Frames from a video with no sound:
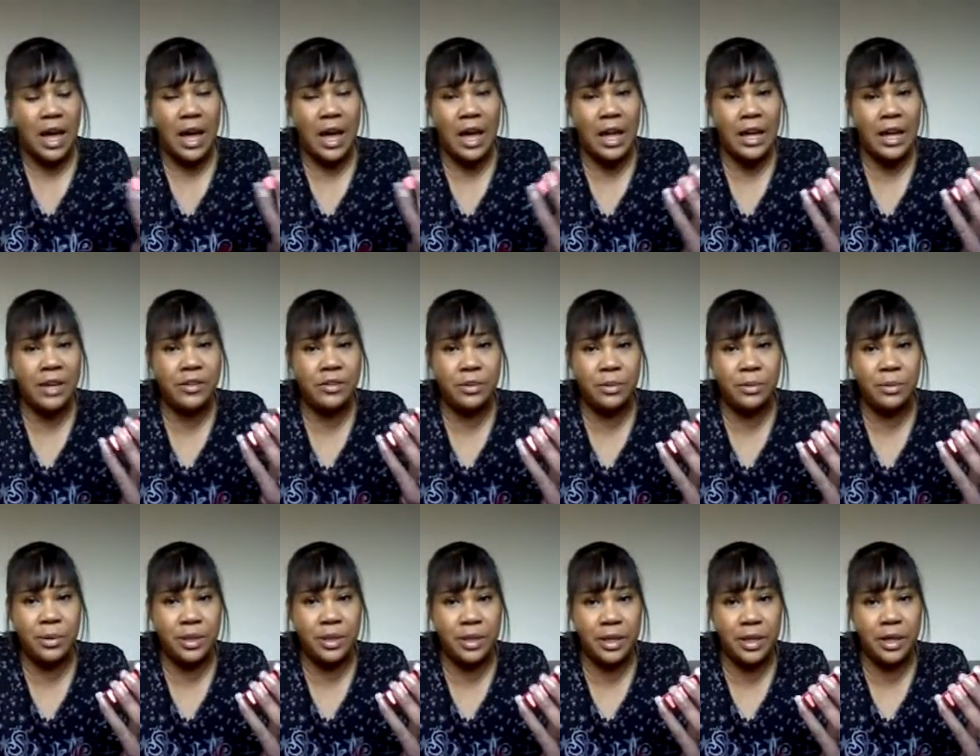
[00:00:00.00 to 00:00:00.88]
I
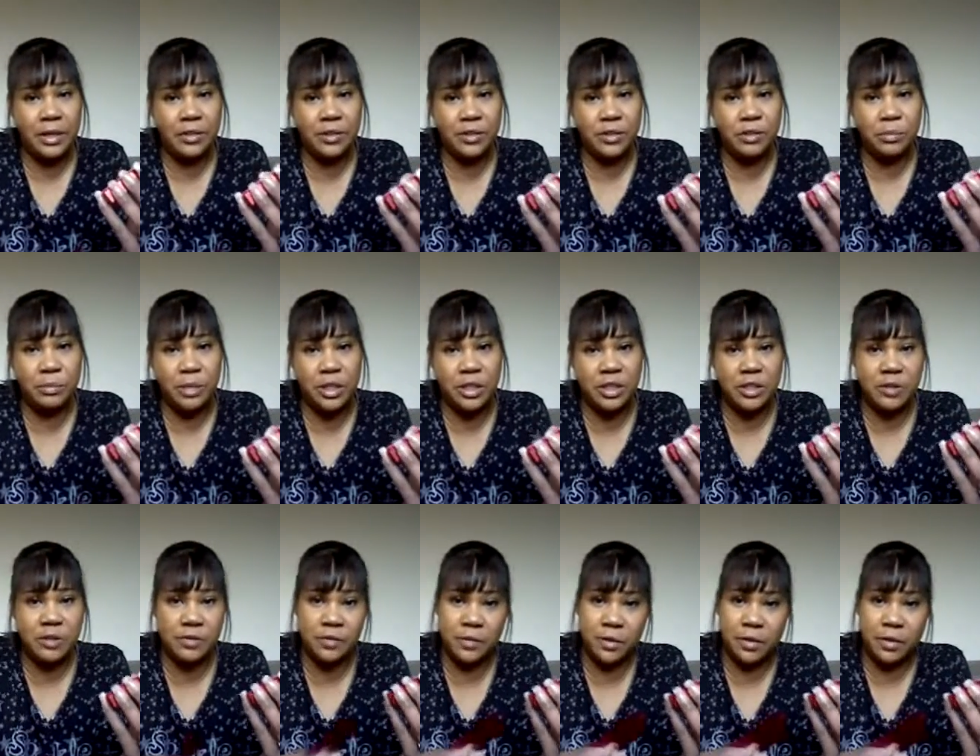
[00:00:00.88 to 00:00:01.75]
don't care too much
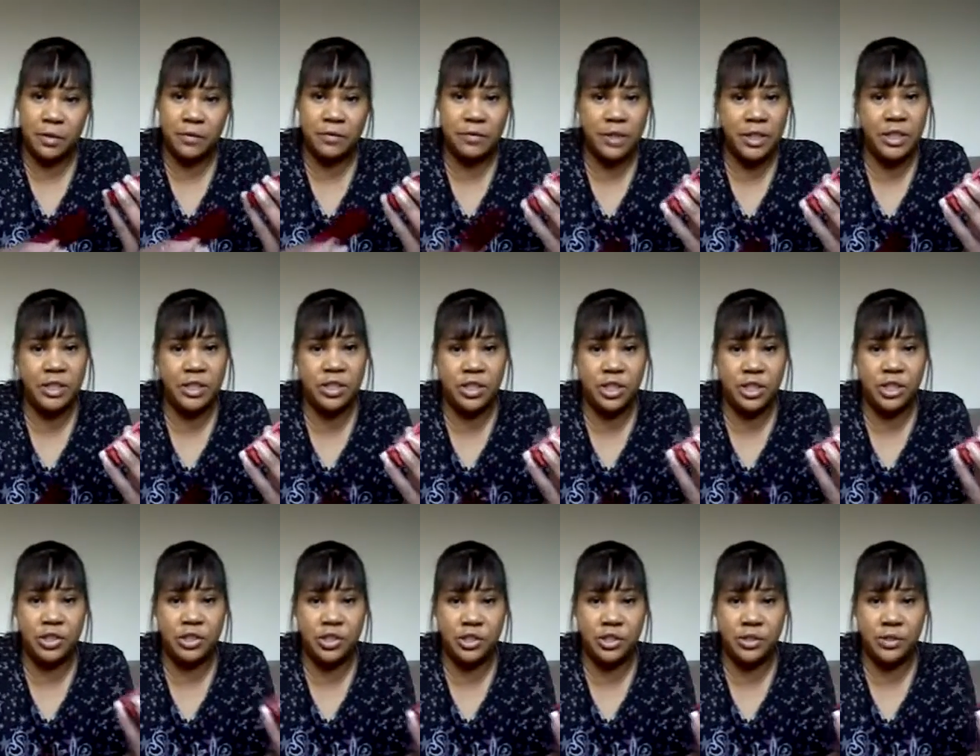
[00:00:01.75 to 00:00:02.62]
for
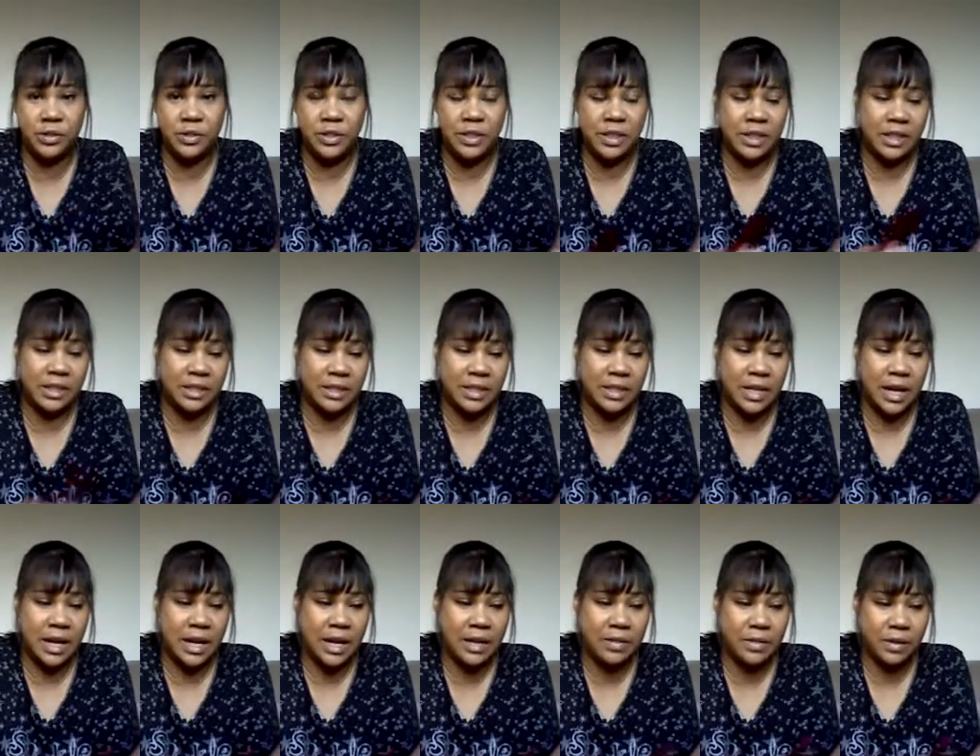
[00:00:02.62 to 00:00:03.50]
VG juice
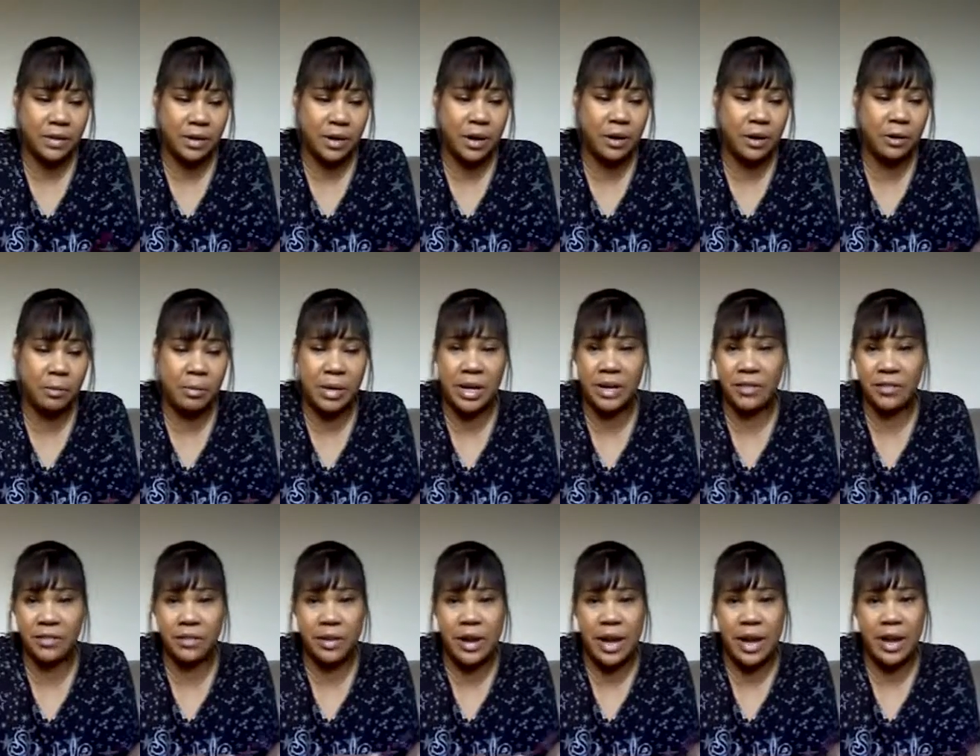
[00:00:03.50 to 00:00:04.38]
inside the
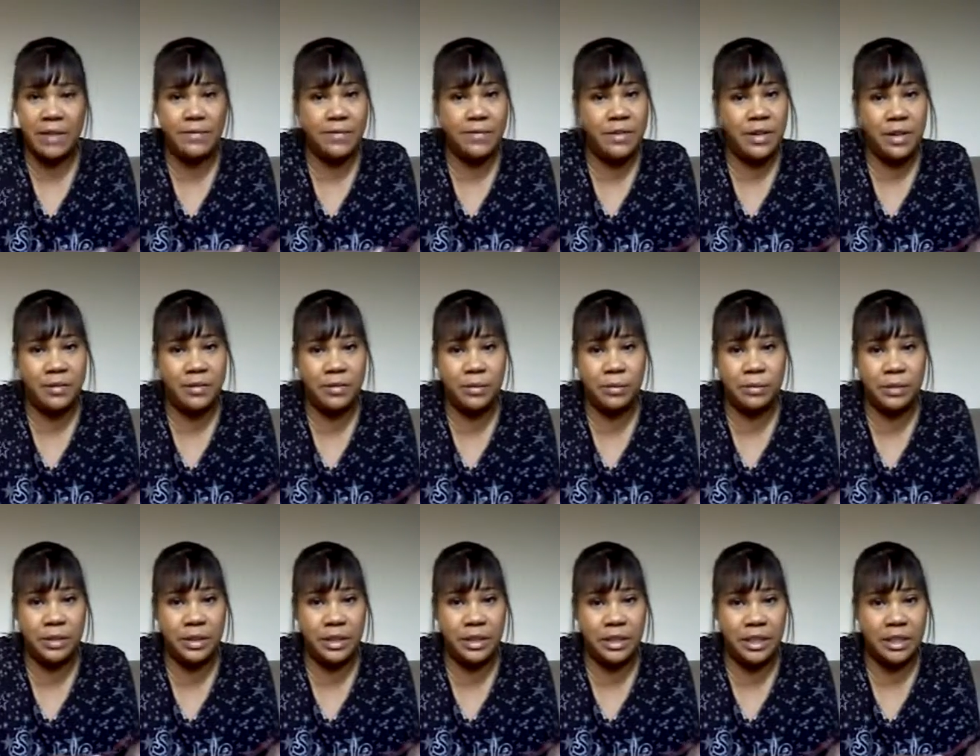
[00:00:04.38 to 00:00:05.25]
cartomizer. I've never
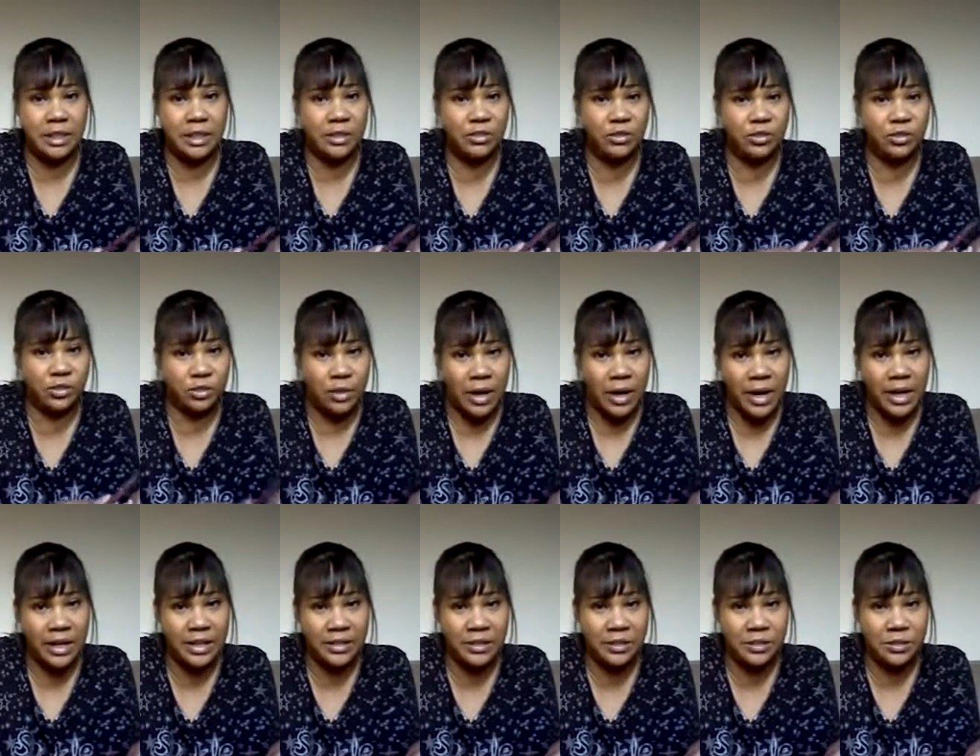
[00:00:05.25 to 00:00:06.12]
really
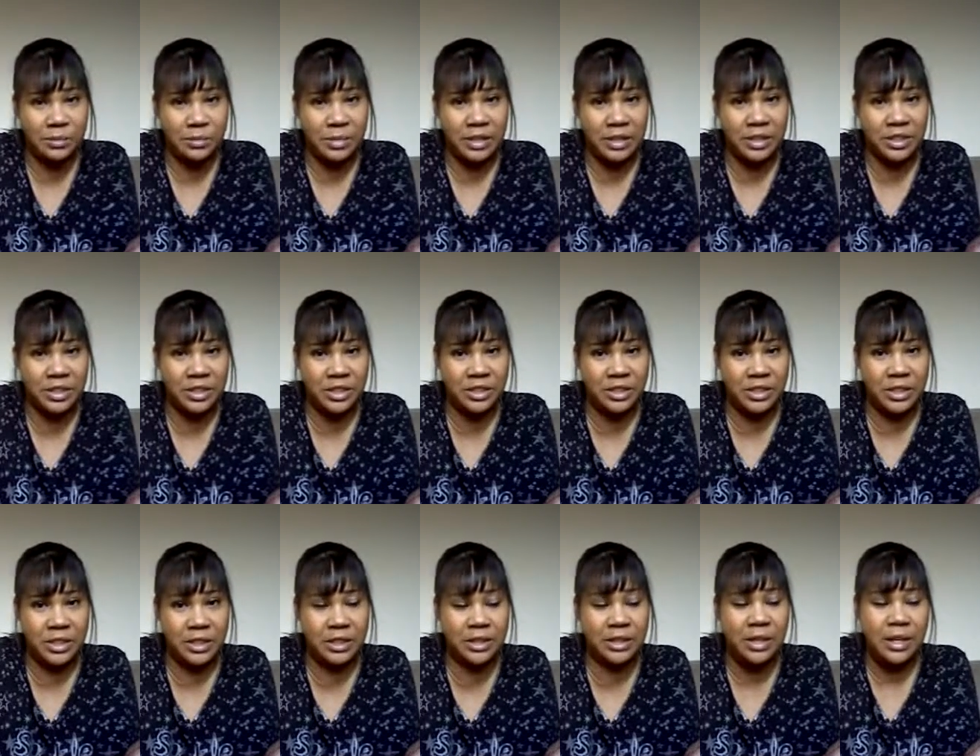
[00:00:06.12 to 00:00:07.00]
tried it too much in
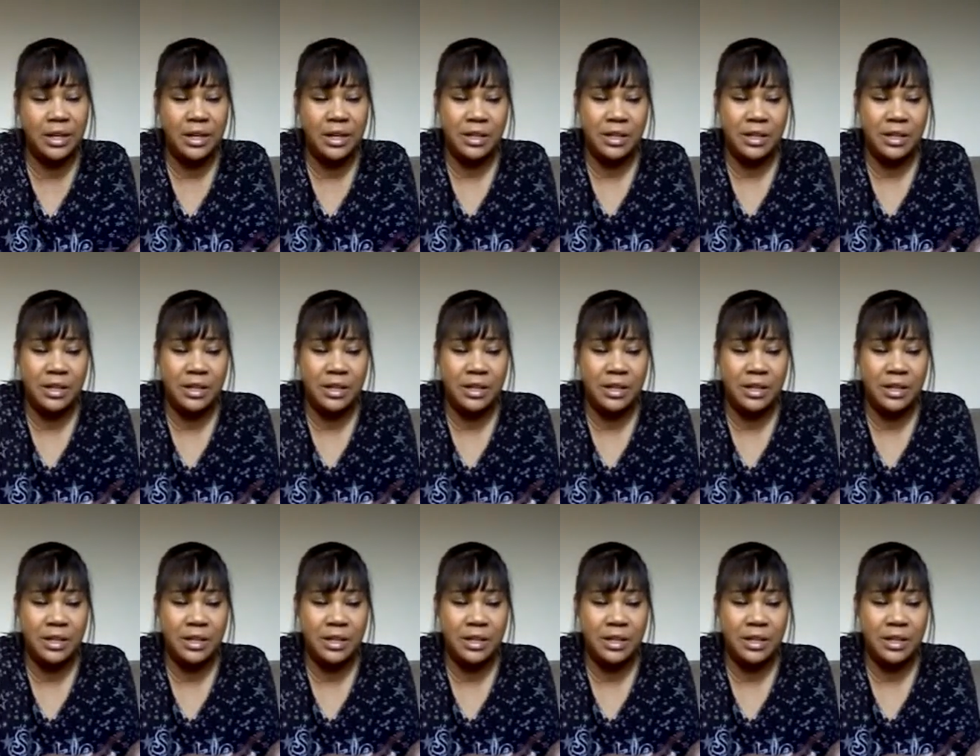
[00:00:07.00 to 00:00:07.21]
there.